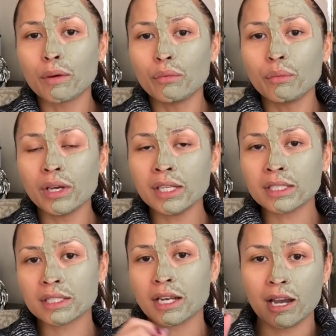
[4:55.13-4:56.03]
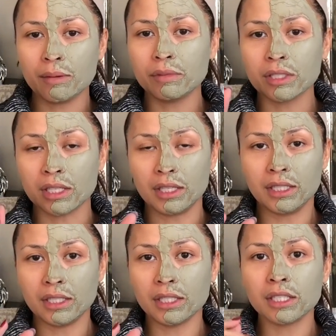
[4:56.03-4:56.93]
When it's time to
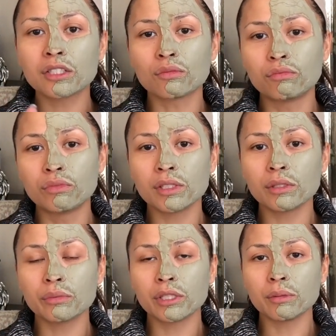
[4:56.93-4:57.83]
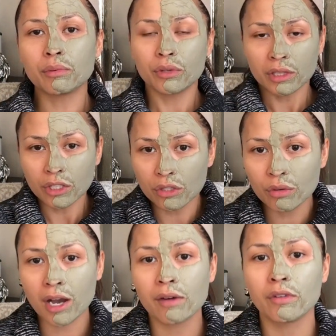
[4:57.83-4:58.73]
clean it, it's really, really important that
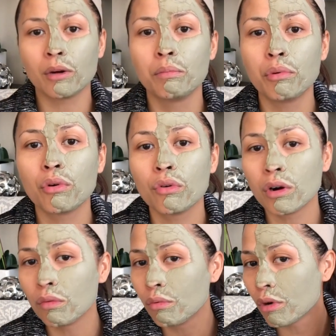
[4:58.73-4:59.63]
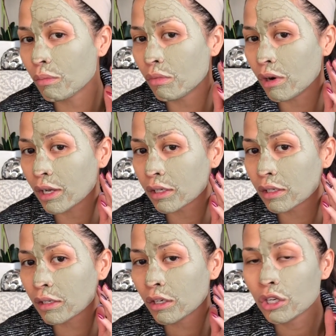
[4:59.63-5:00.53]
you have a bowl of warm
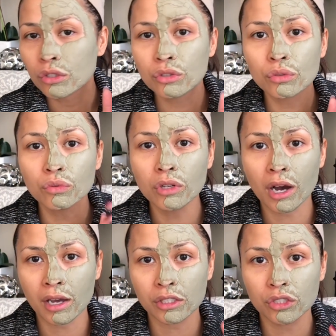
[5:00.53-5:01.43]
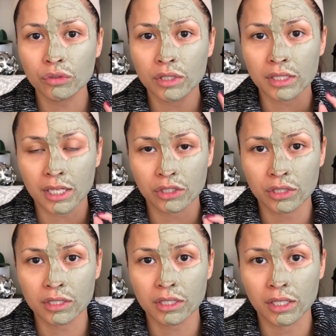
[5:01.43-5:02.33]
water. Do not do this at
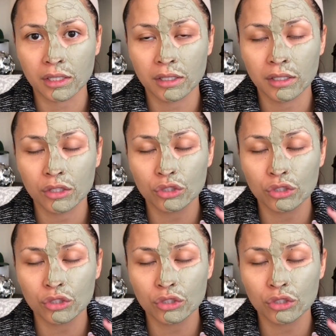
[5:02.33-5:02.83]
your sink.